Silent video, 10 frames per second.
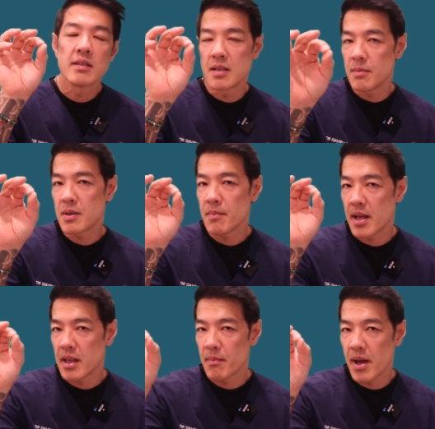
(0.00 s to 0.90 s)

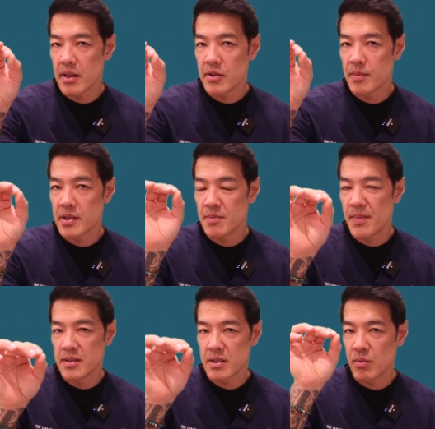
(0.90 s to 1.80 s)
Symptomatic management is
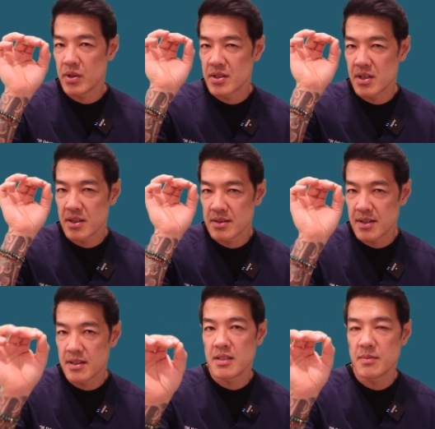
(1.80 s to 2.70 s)
basically when you see a
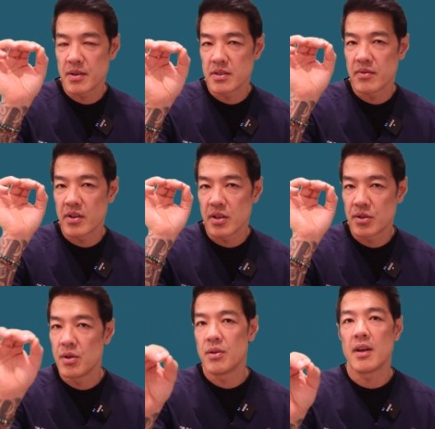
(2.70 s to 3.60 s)
dentist because you've got a
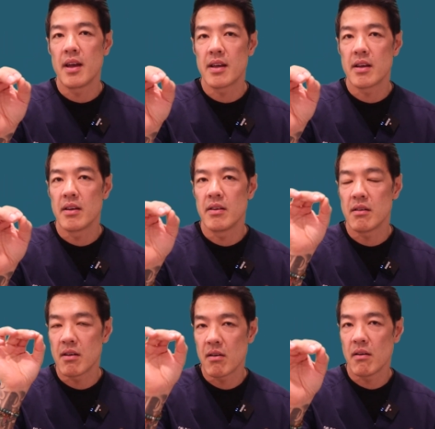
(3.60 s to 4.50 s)
toothache.
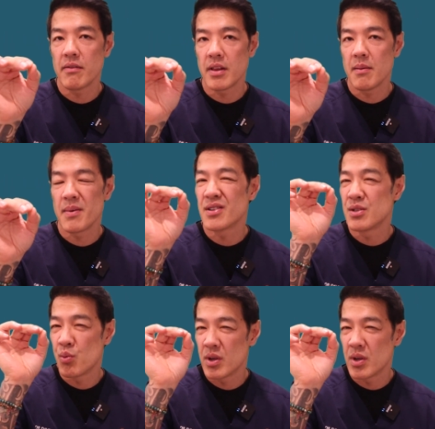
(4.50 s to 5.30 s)
You go over there because you